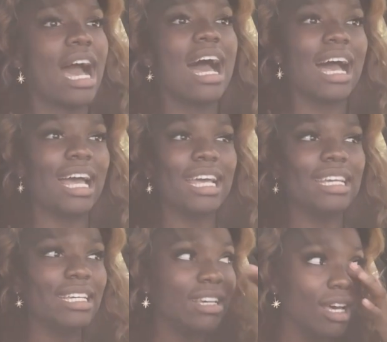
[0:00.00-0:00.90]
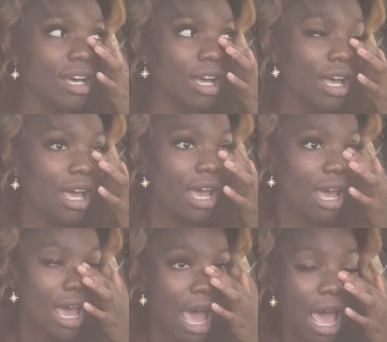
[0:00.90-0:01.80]
I
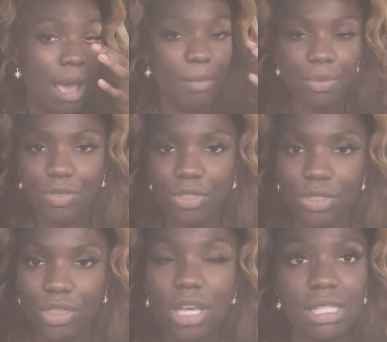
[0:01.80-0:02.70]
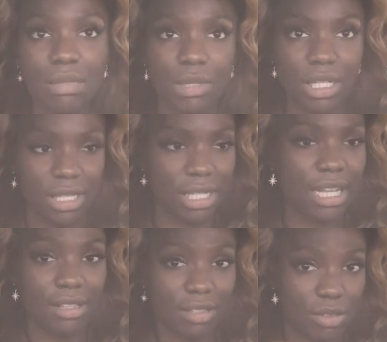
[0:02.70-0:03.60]
am thirty minutes
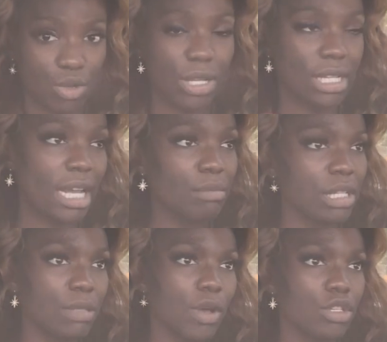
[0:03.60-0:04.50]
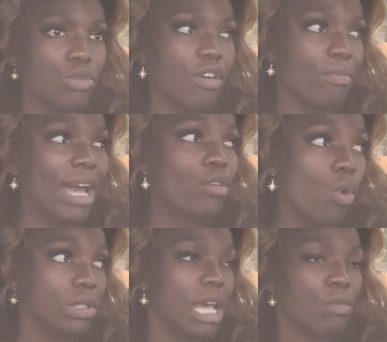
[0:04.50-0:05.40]
late. It's twenty-nine minutes past twelve. My
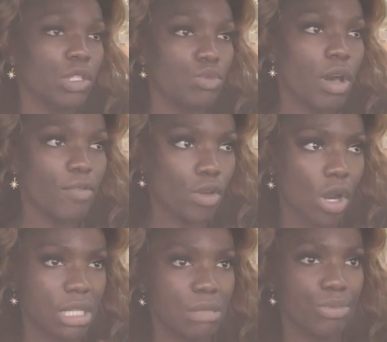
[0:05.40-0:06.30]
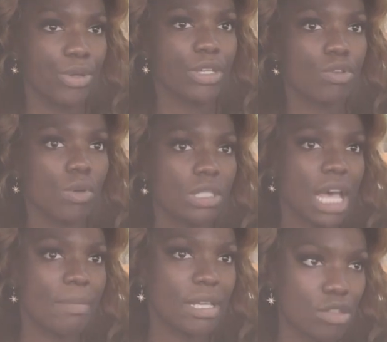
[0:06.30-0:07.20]
call time was twelve o'clock. Simpiwe's call
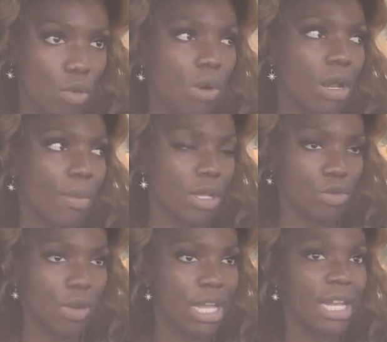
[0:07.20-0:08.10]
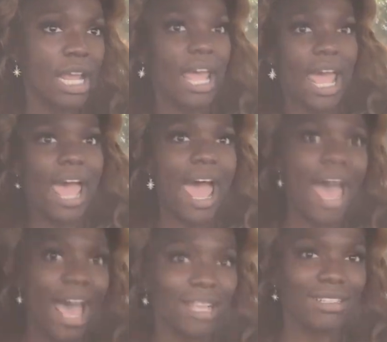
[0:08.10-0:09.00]
time is quarter past one.
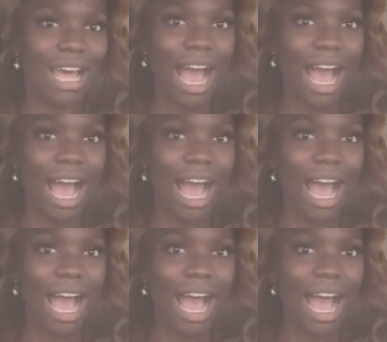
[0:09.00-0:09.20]
And